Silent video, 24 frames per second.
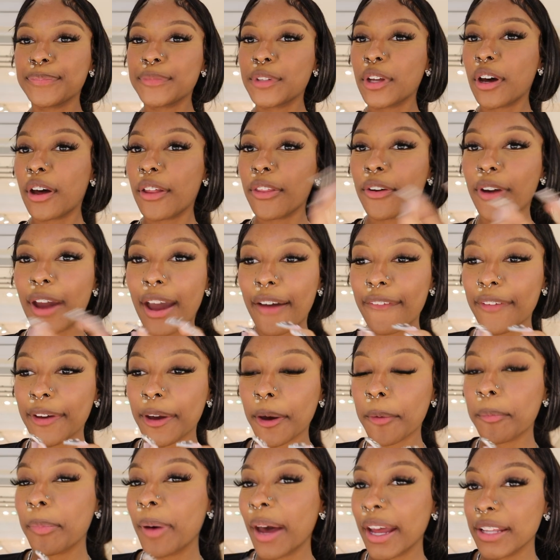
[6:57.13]
Y'all, they're having
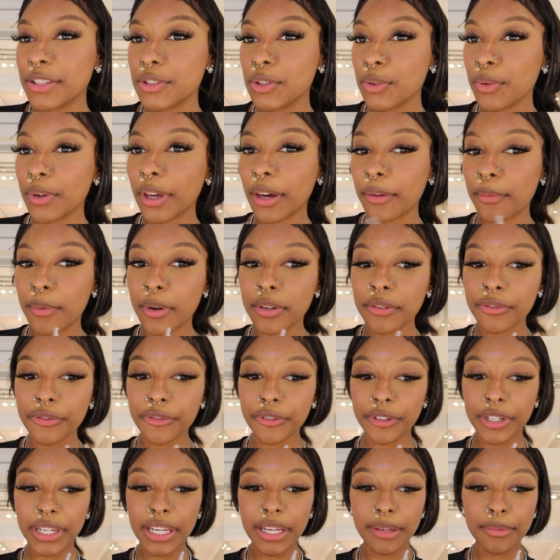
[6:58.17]
a buy two get one
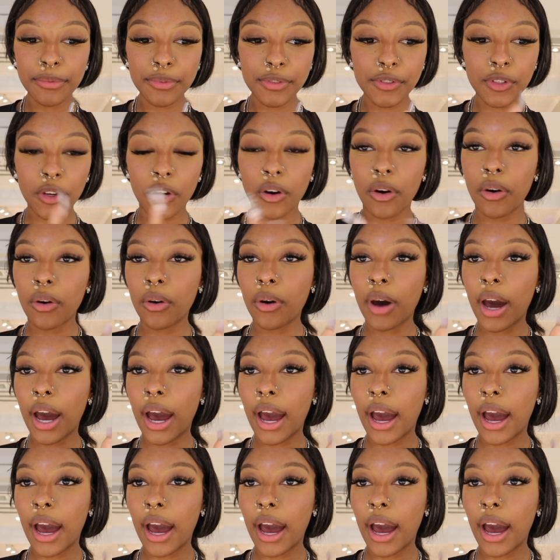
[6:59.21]
free, so